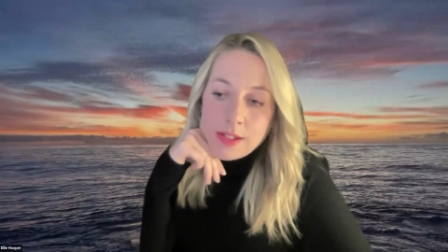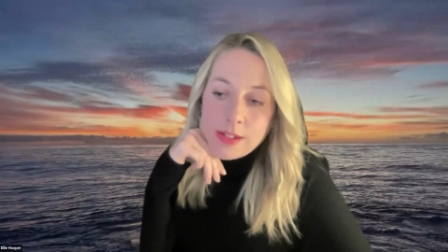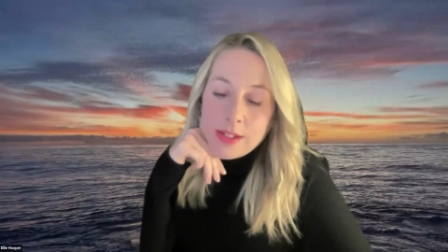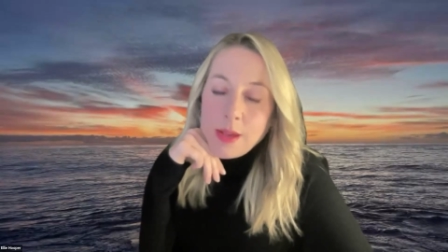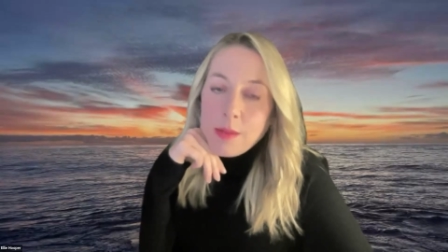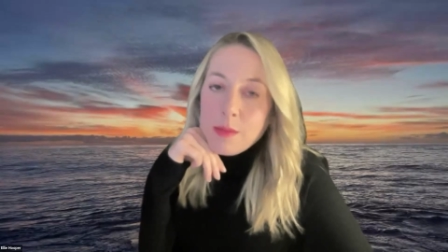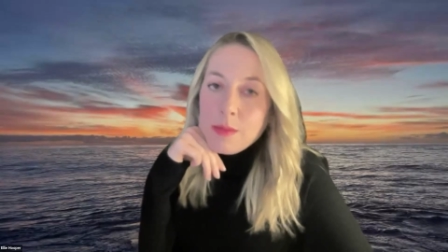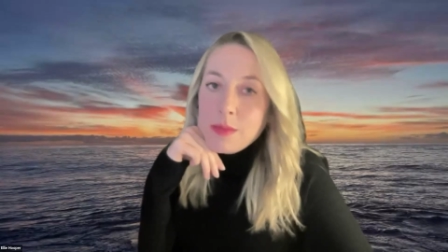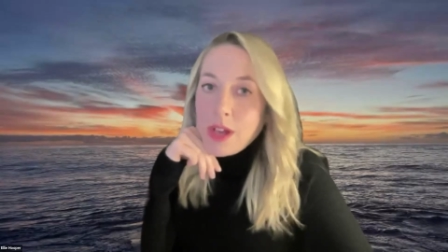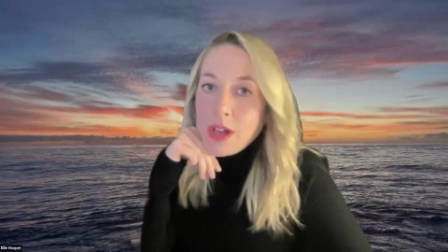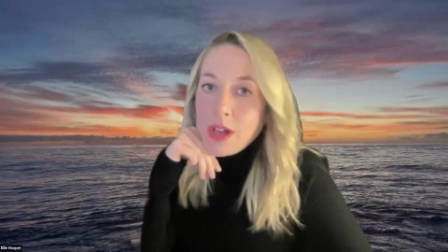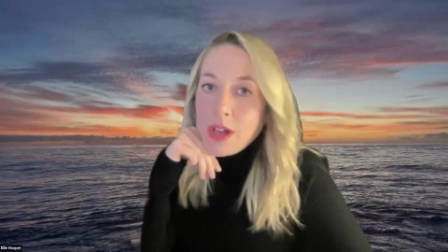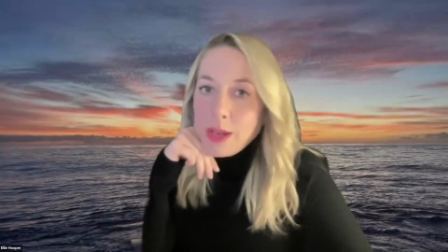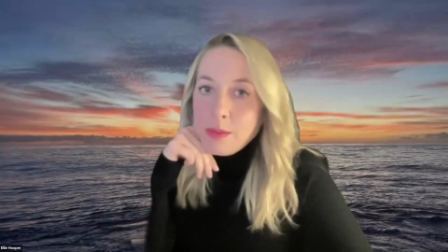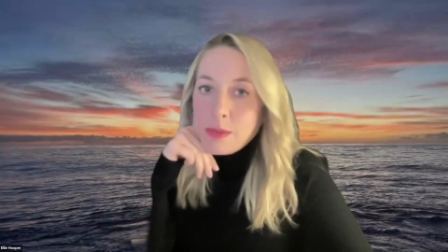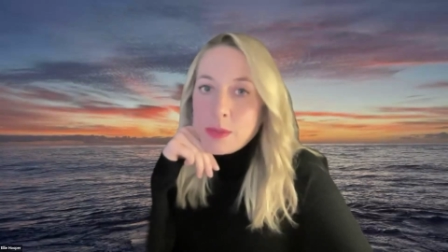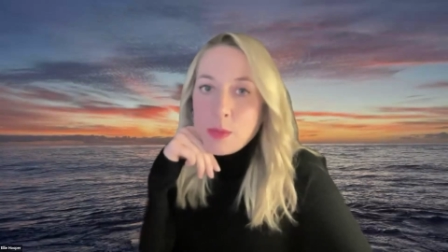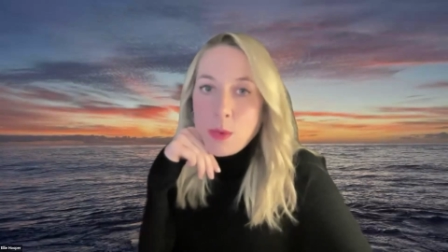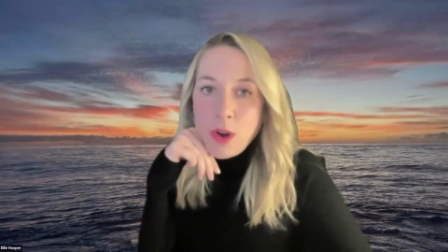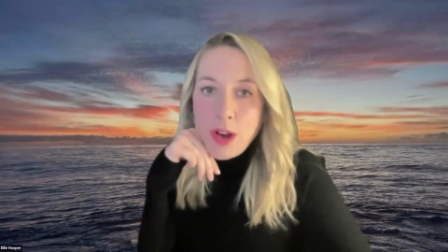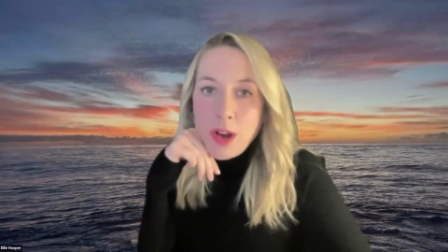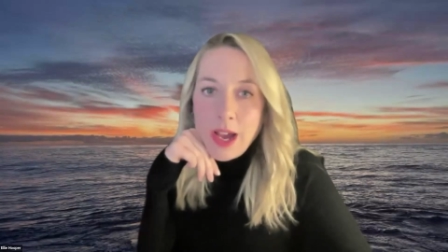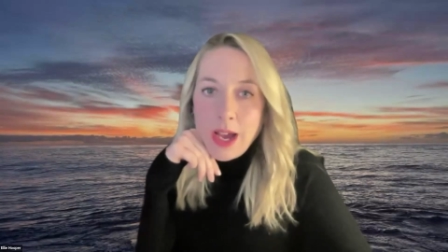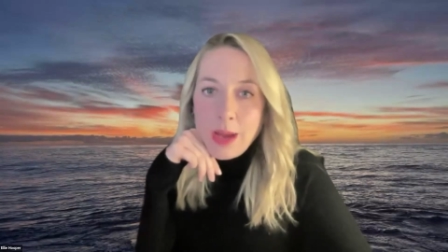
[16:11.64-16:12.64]

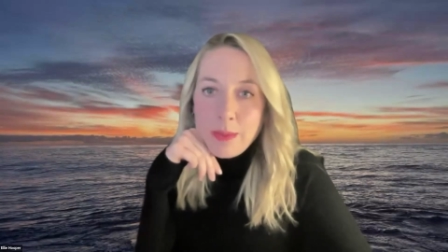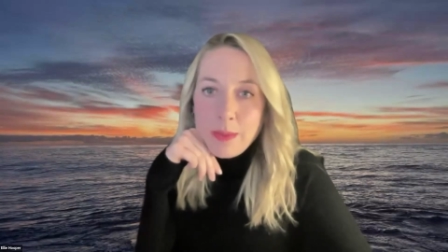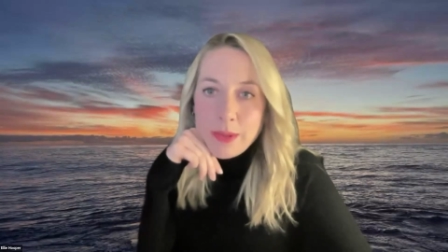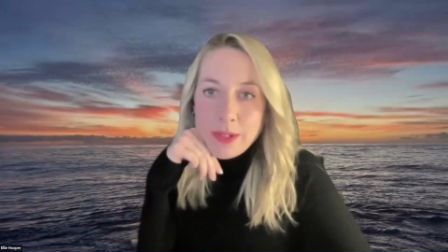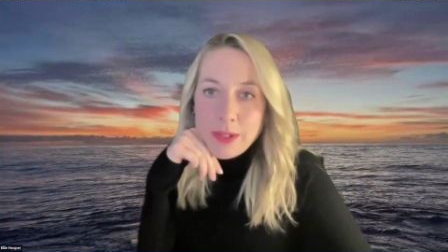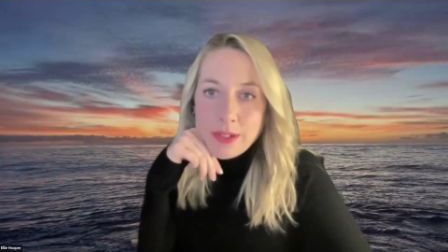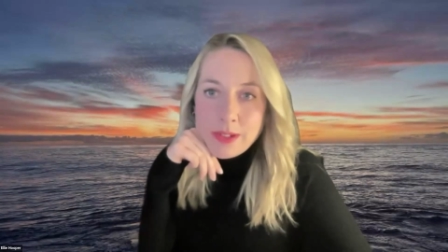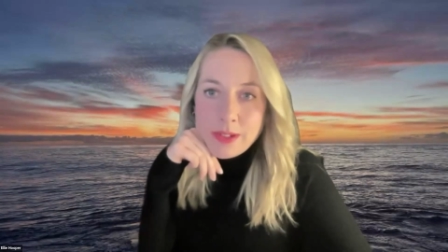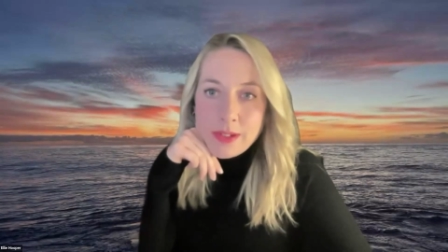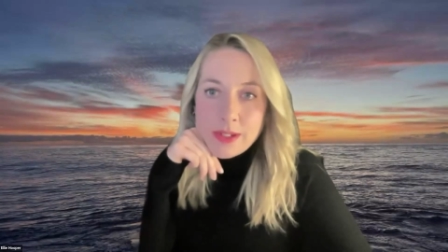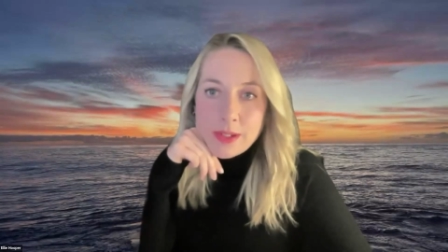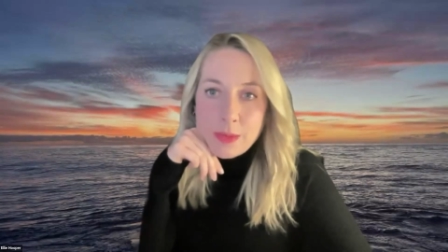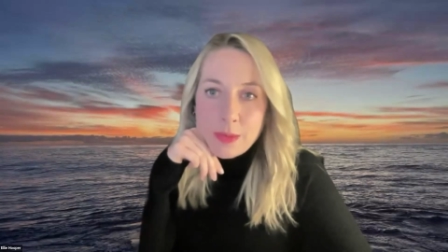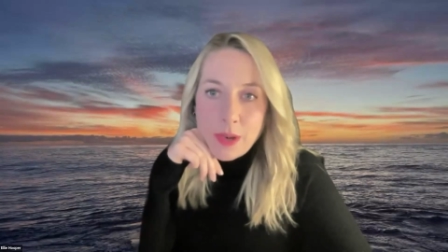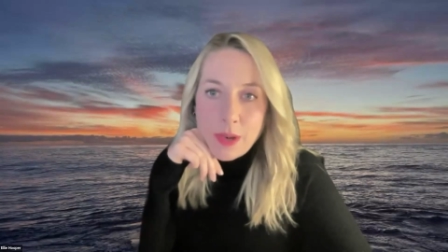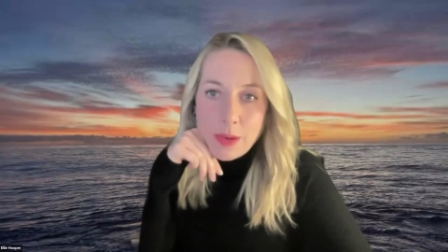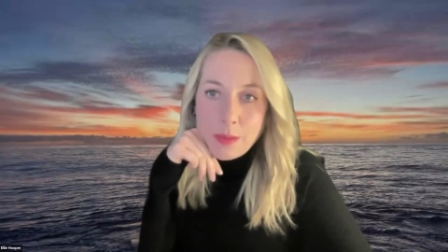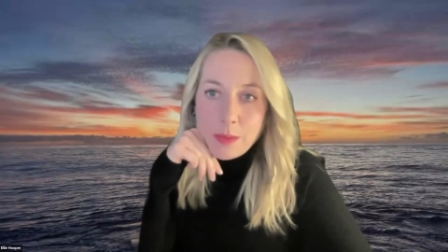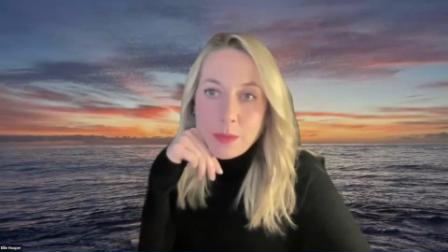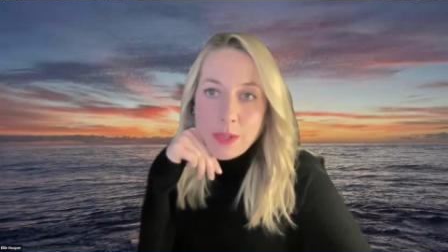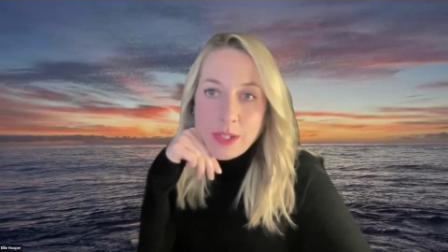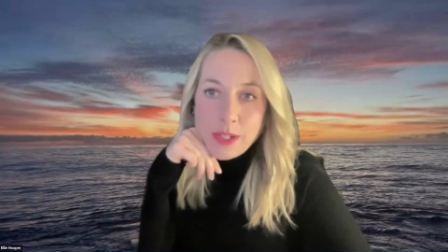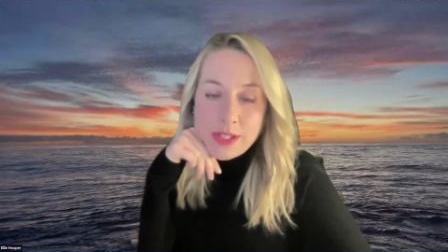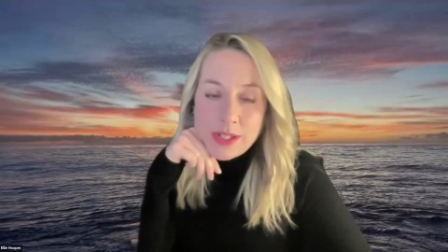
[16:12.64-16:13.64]
sometimes what happens
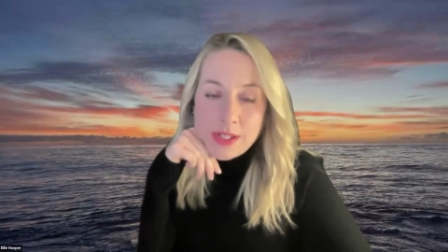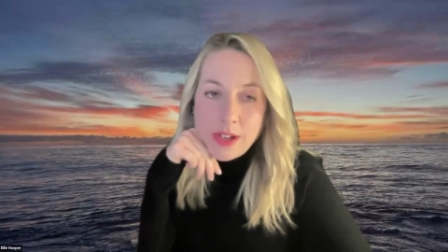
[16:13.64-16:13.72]
when we